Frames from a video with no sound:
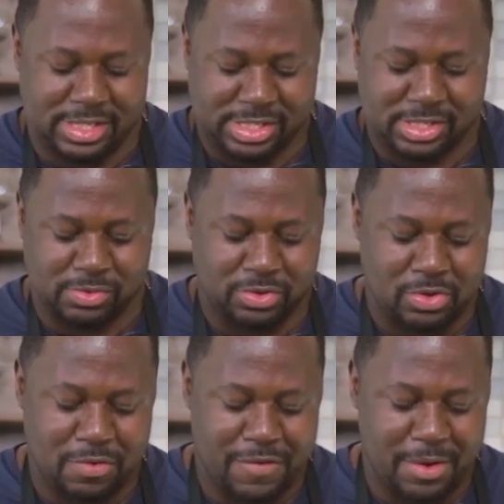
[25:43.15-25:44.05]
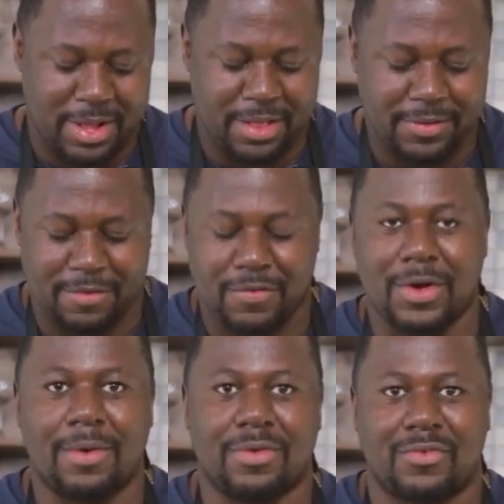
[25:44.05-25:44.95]
This would go very well if you're
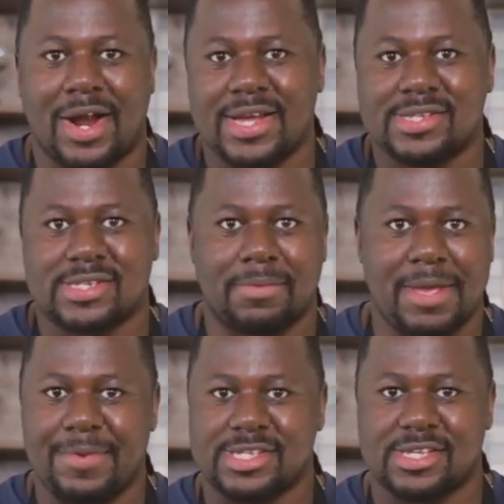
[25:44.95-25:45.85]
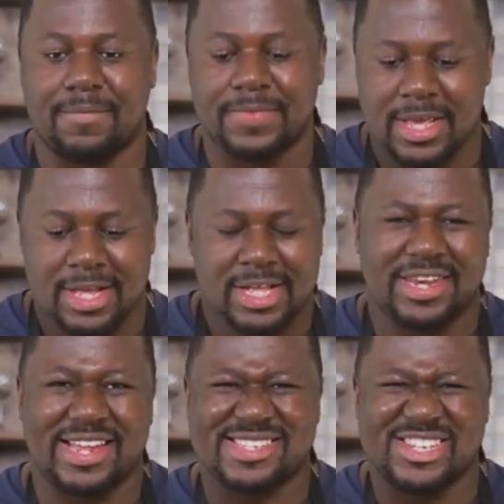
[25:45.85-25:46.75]
going with rice and maybe some
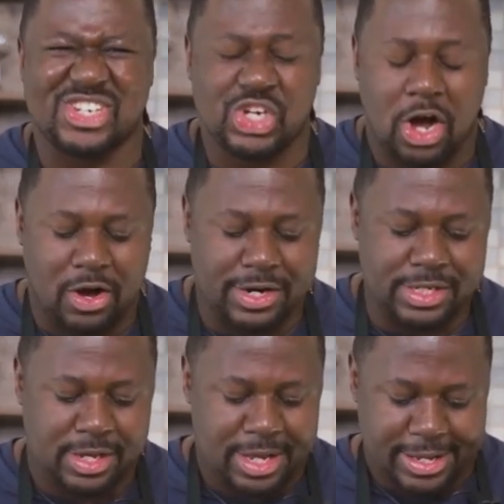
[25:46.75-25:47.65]
nicely charred